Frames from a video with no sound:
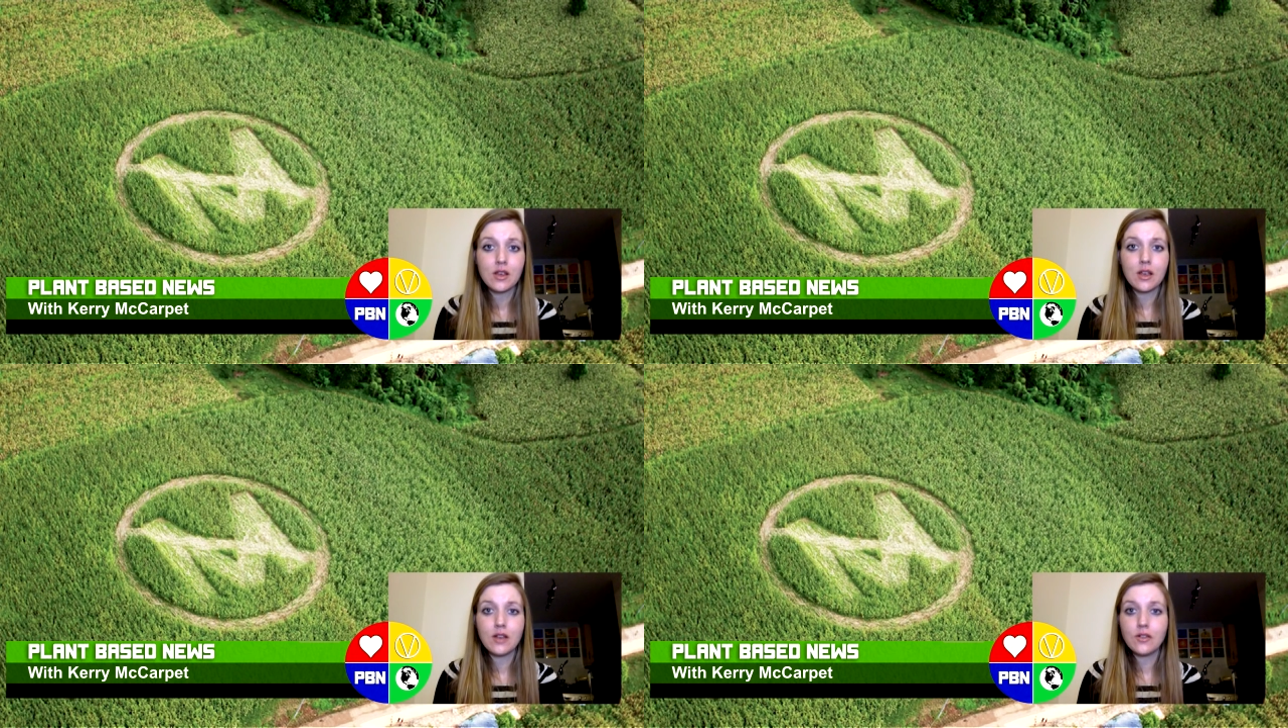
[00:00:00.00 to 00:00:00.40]

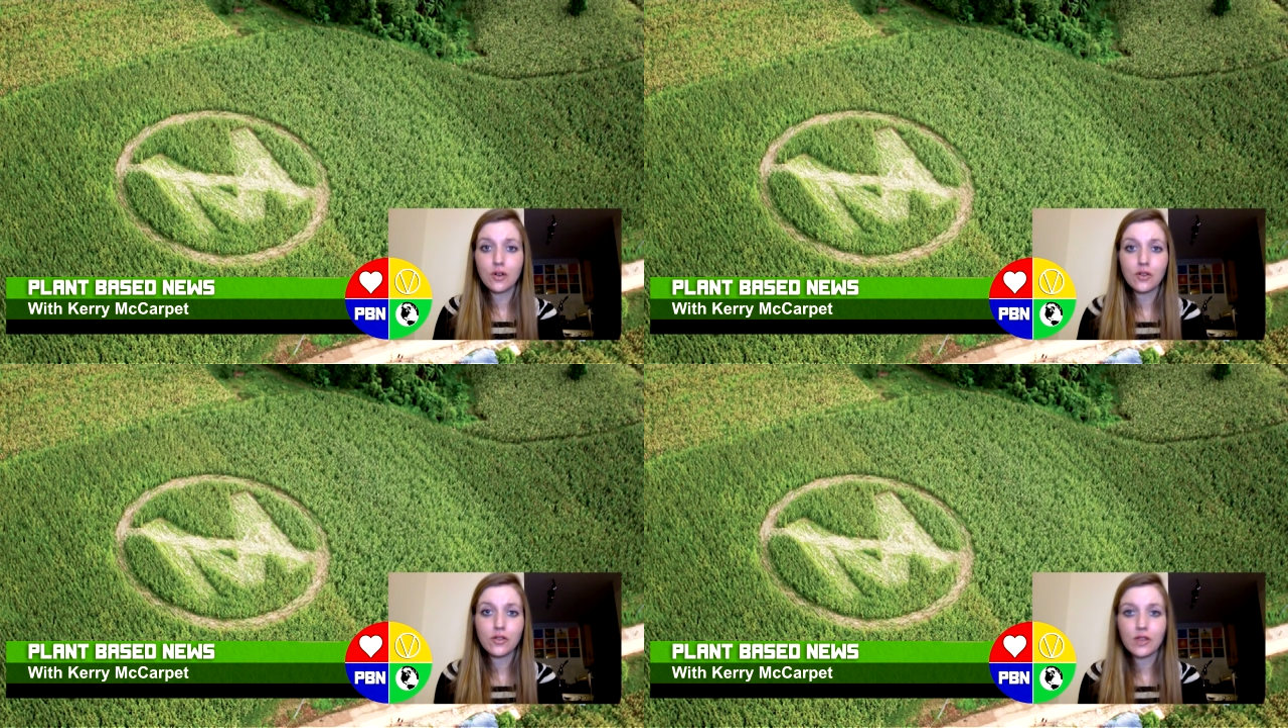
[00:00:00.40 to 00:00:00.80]
and
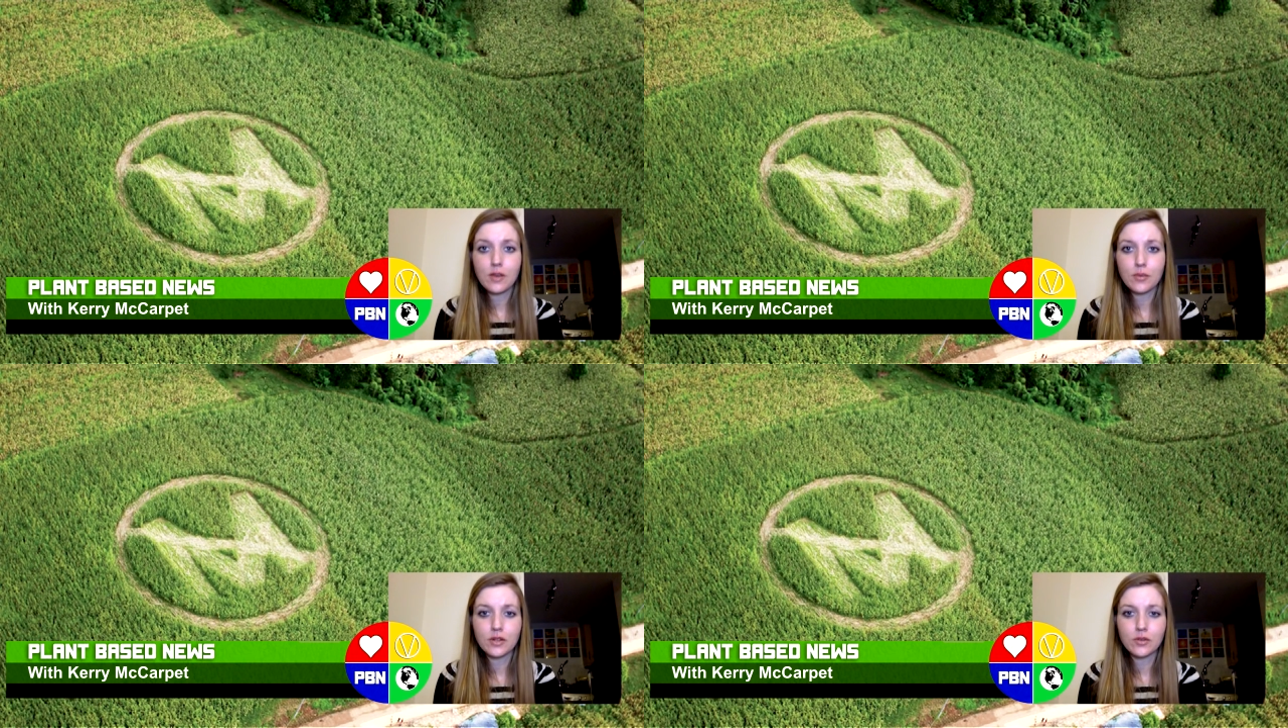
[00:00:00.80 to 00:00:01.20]
cross
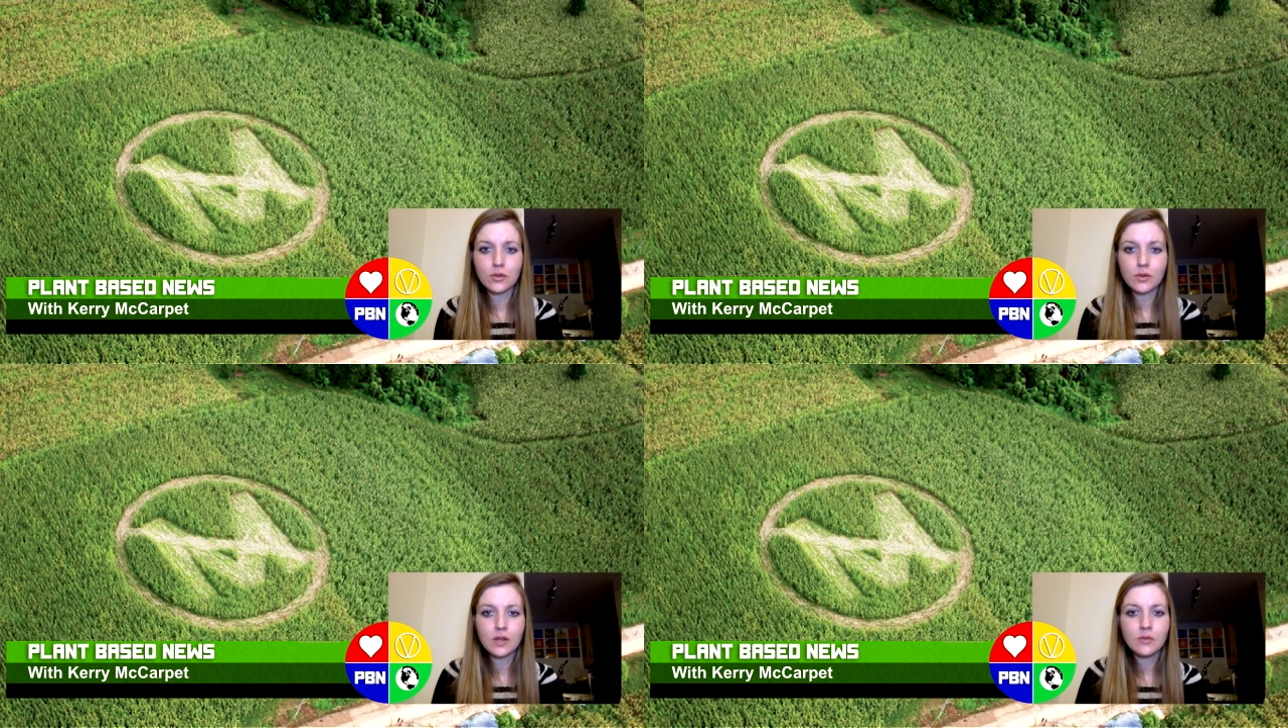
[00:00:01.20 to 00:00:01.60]
that bridge
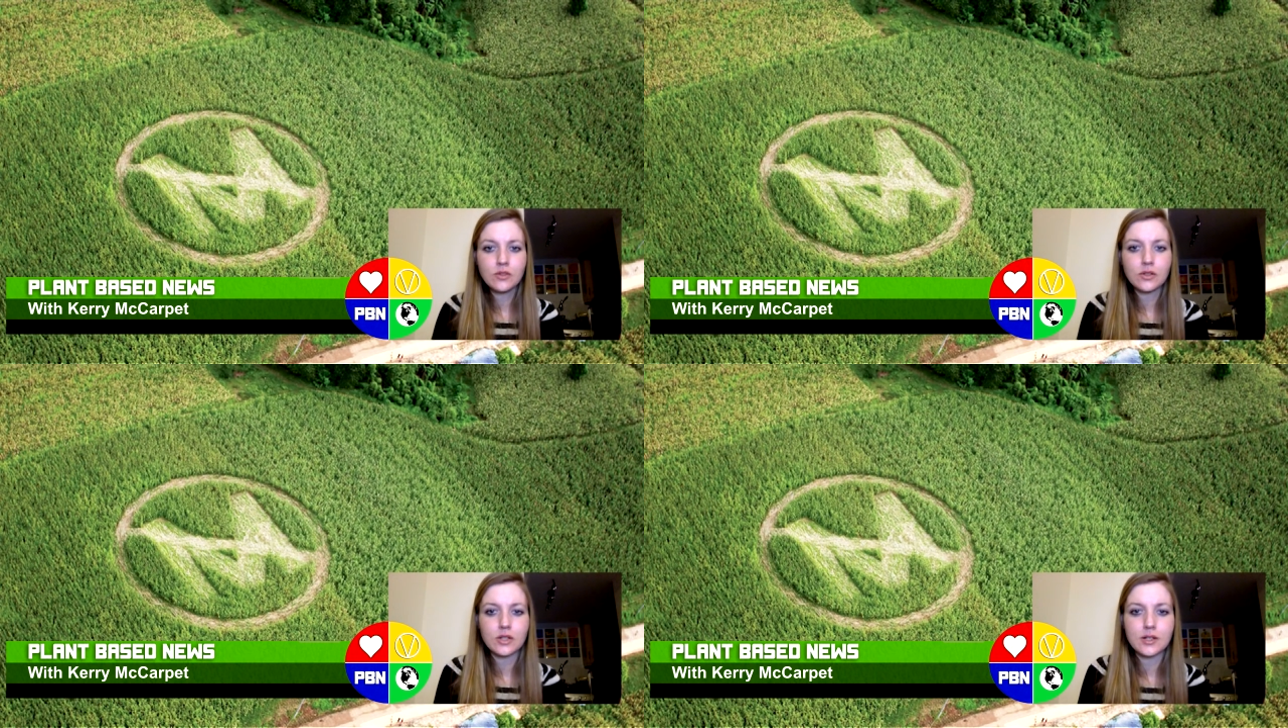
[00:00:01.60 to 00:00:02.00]
when we come
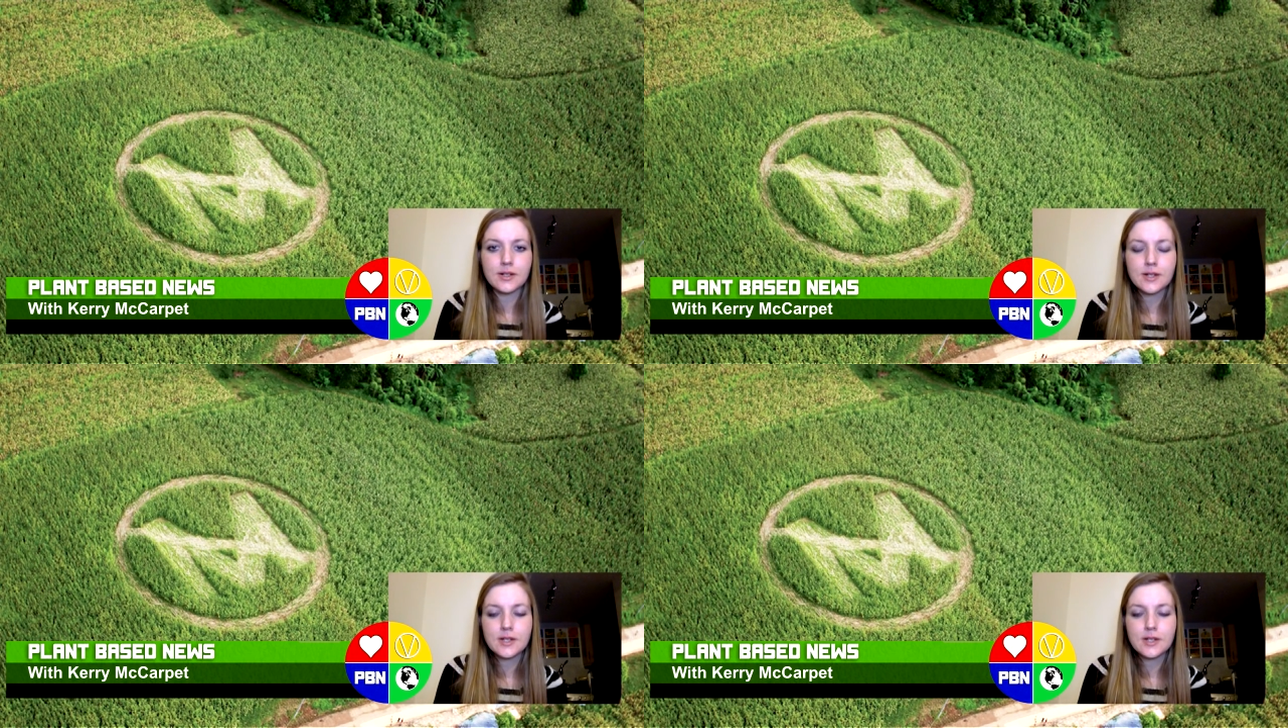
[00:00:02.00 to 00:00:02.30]
to it.